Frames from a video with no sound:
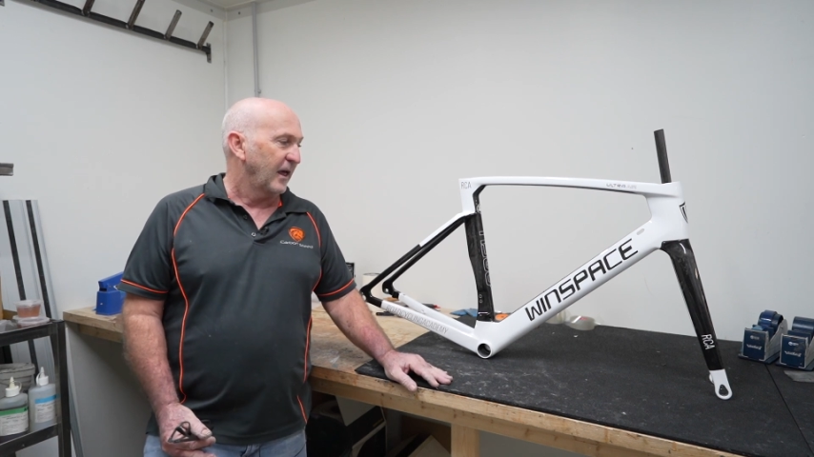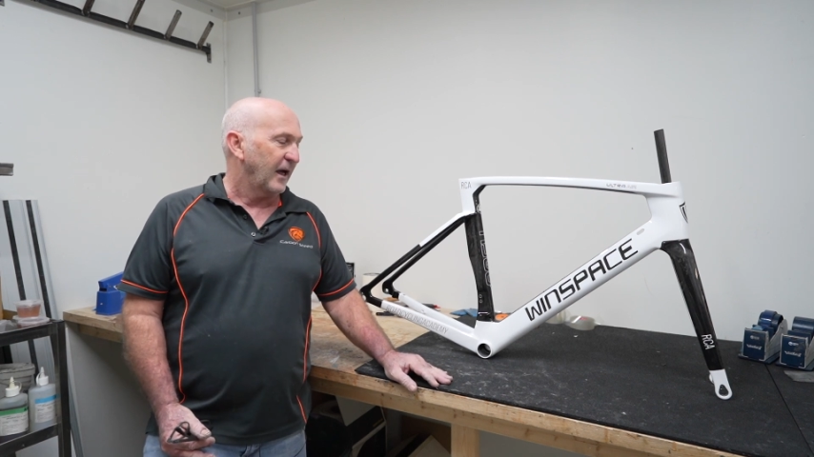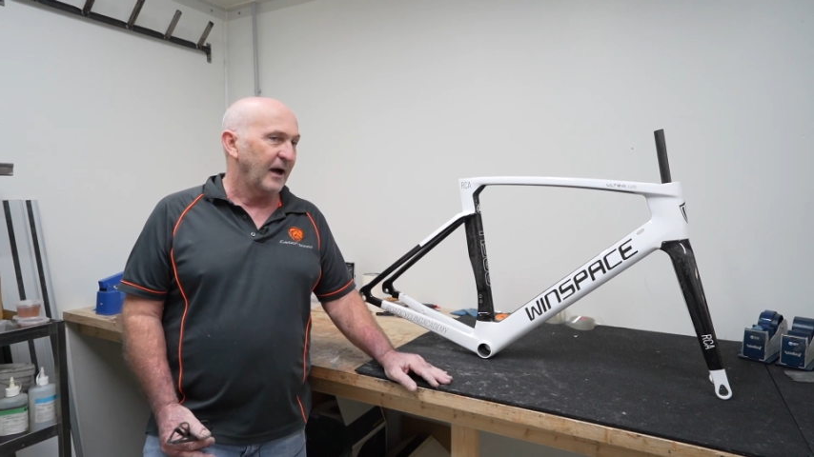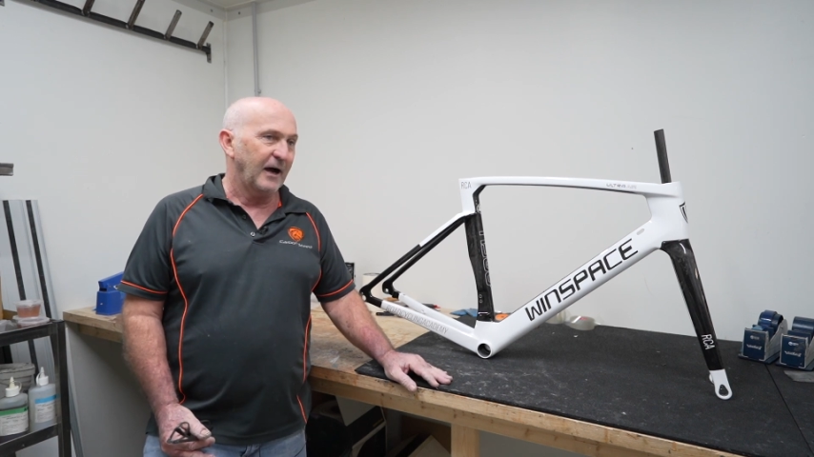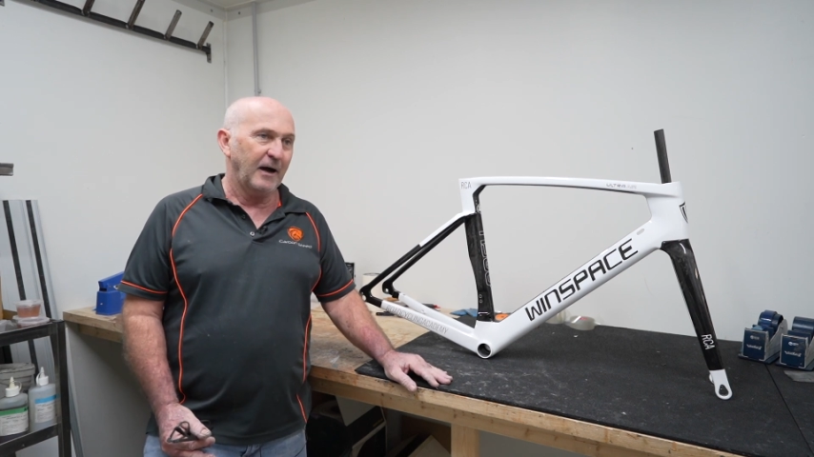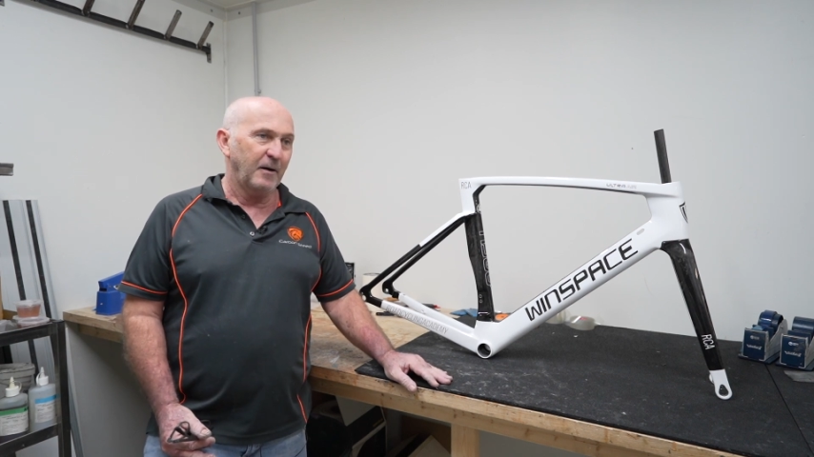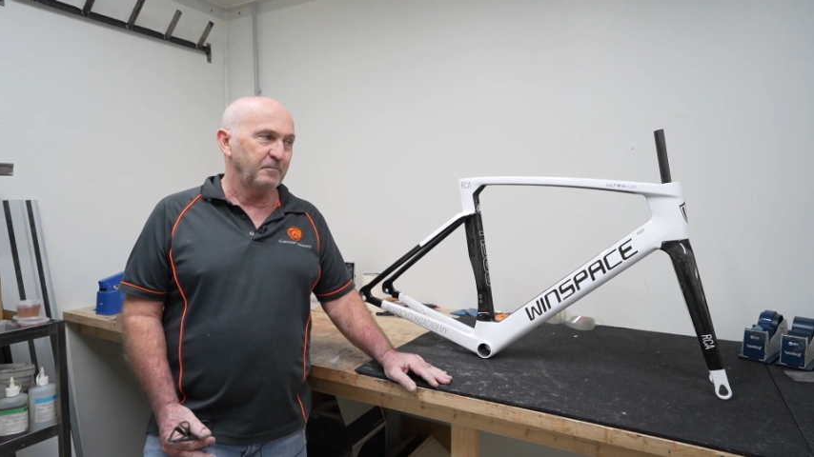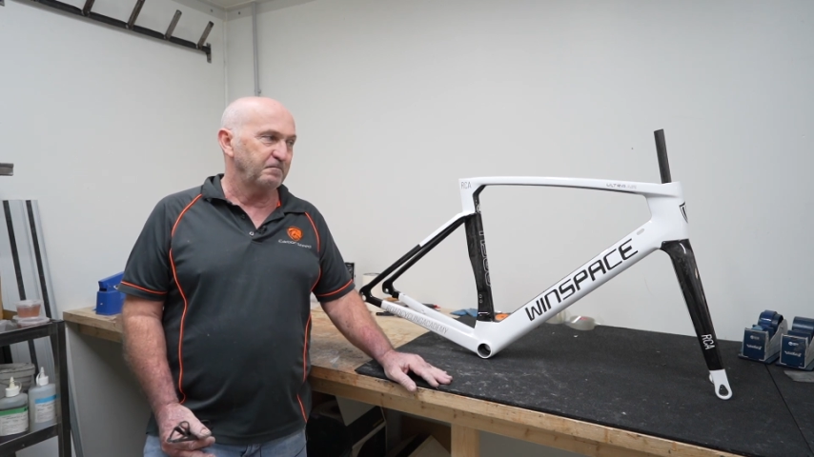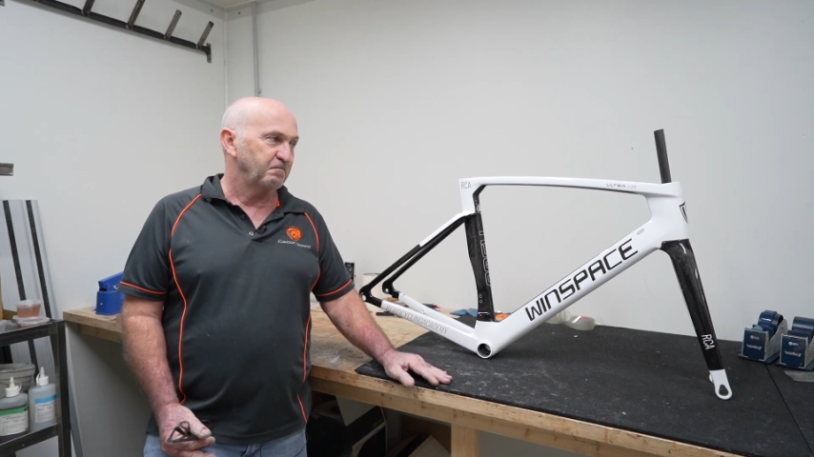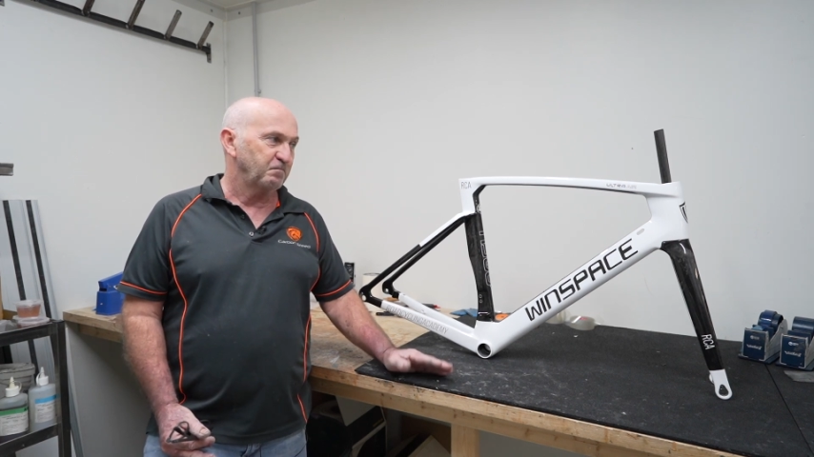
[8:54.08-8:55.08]

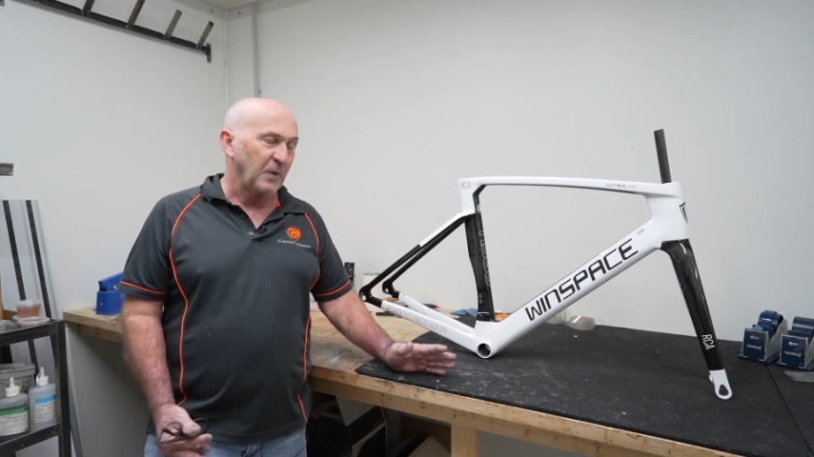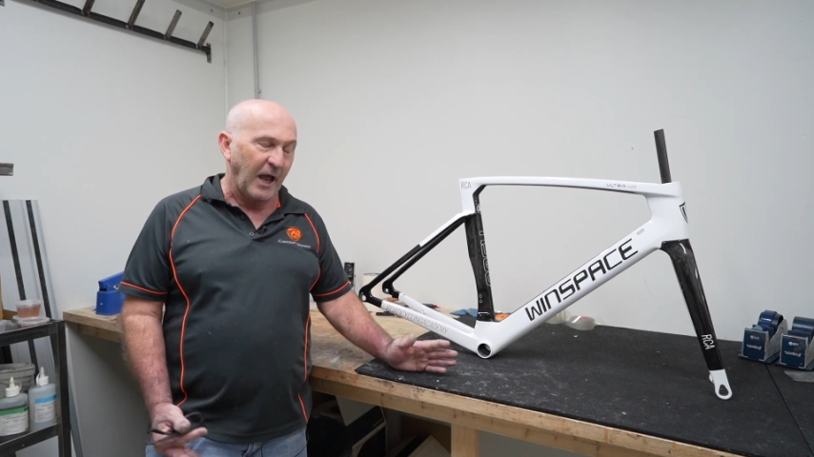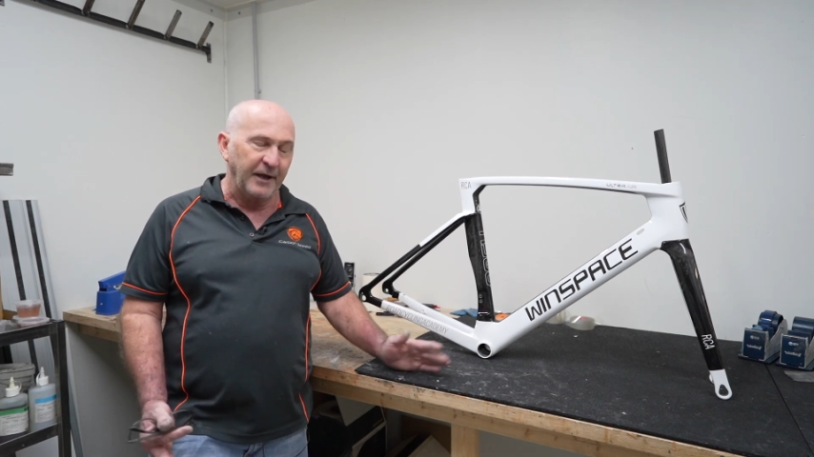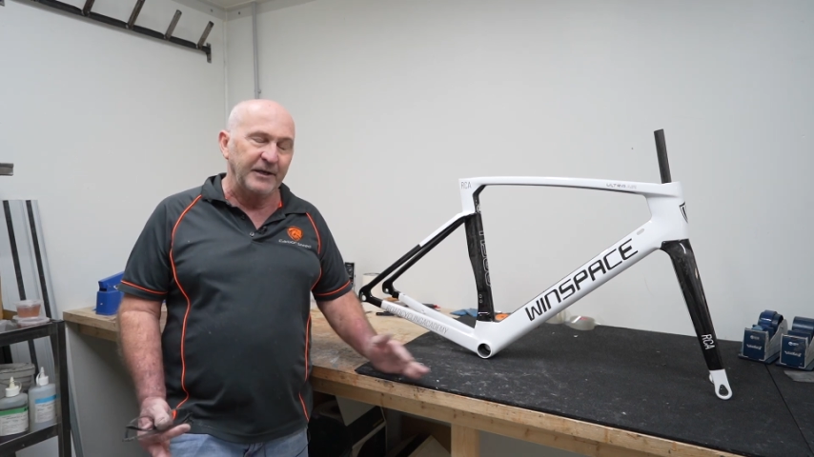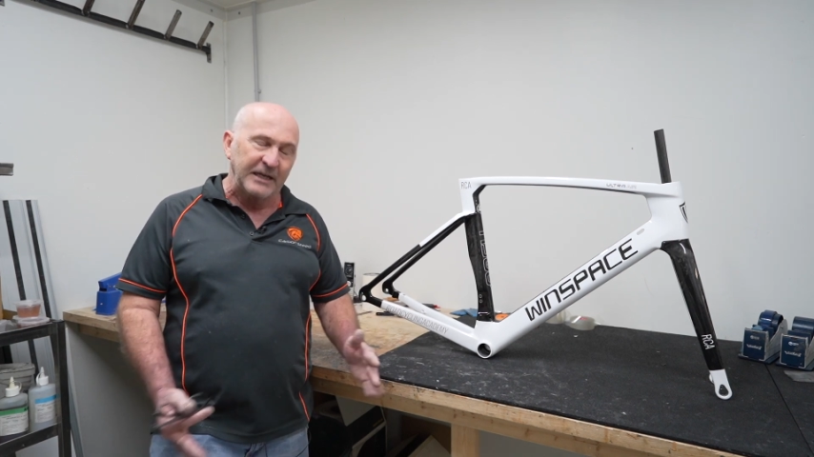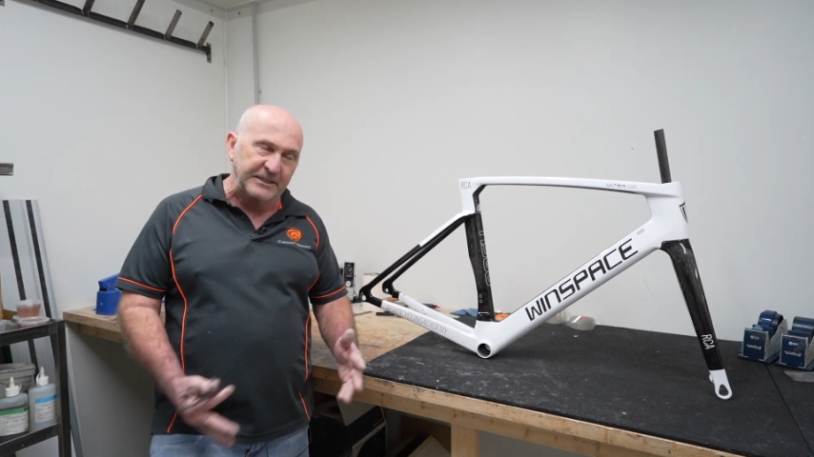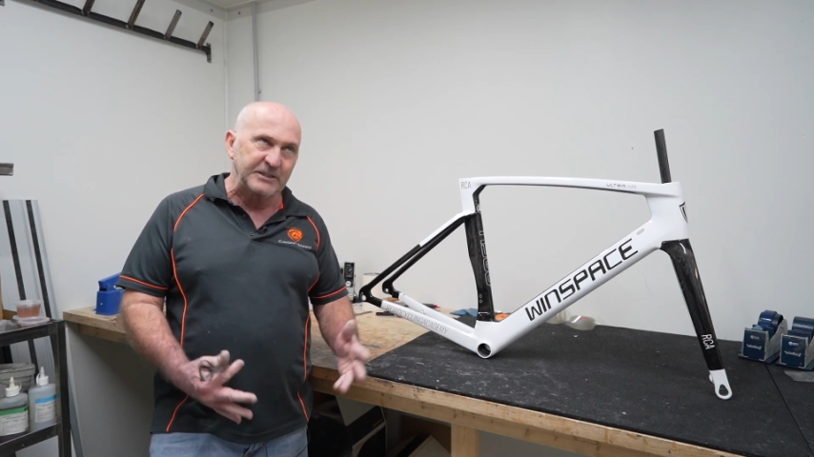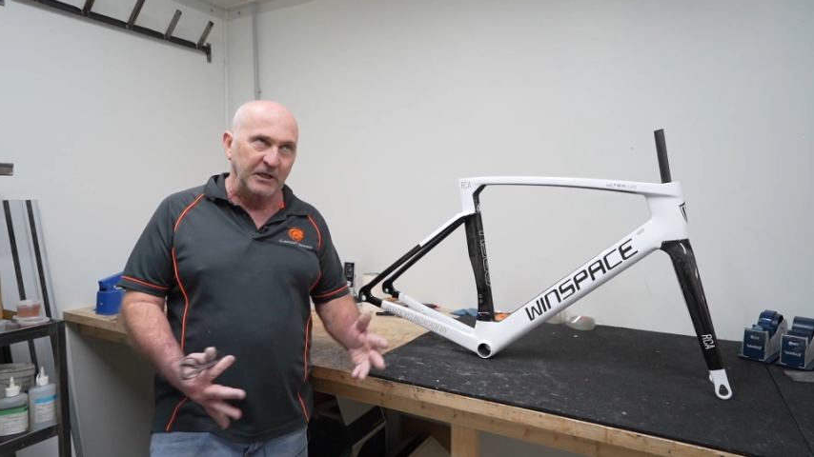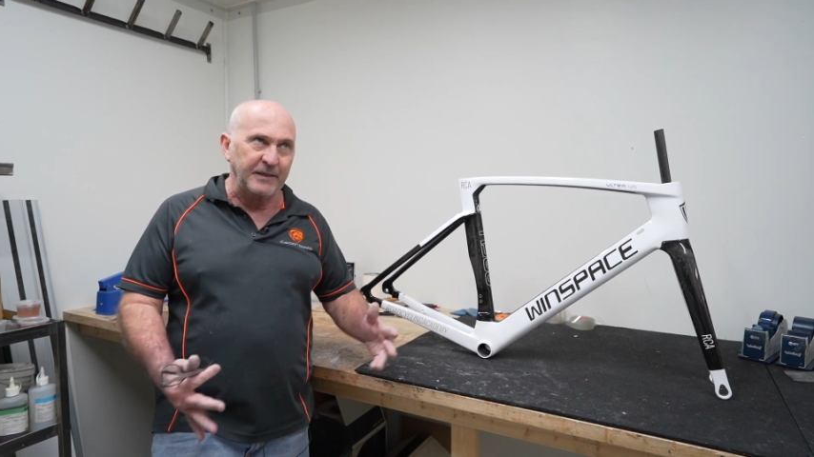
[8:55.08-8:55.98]
And it's still